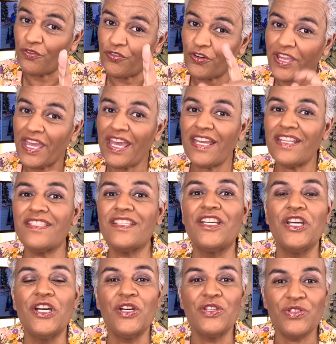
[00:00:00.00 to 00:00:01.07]
forget
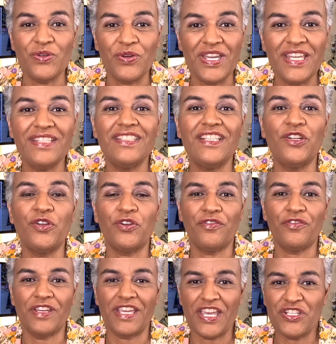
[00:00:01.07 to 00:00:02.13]
to hit the
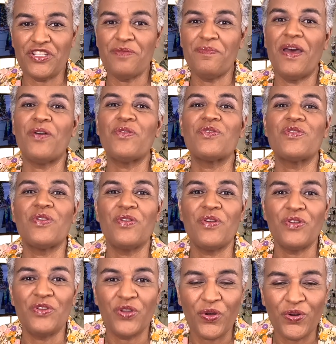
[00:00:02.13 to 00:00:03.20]
notification bell so you're
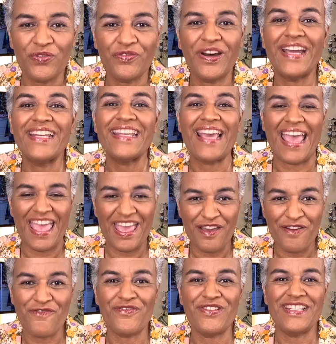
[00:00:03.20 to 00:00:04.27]
notified
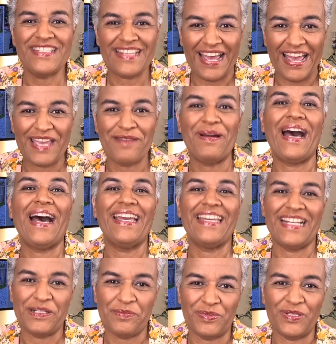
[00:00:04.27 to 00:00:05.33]
every time I
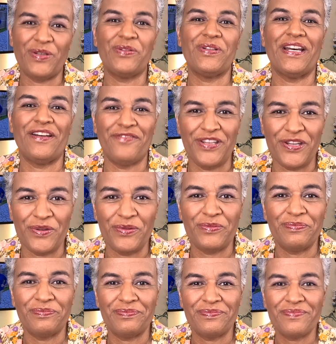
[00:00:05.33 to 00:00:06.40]
upload a video.
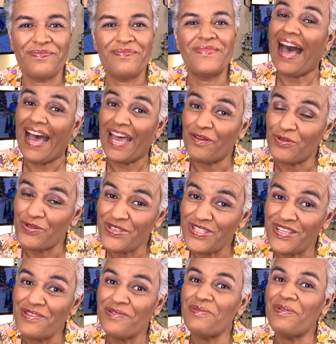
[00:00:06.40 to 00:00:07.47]
I will see
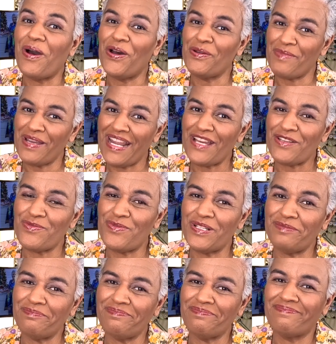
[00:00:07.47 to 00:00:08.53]
you on my next
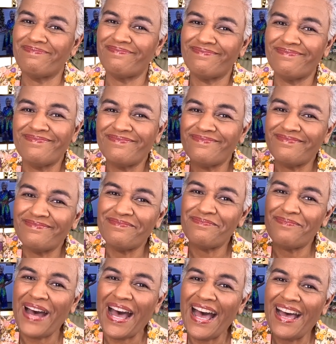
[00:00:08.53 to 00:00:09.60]
one.
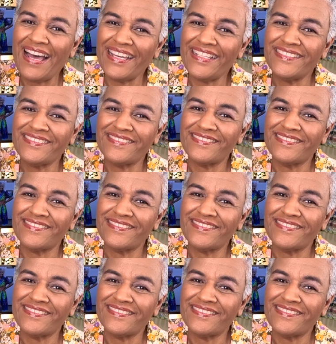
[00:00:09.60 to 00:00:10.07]
Bye.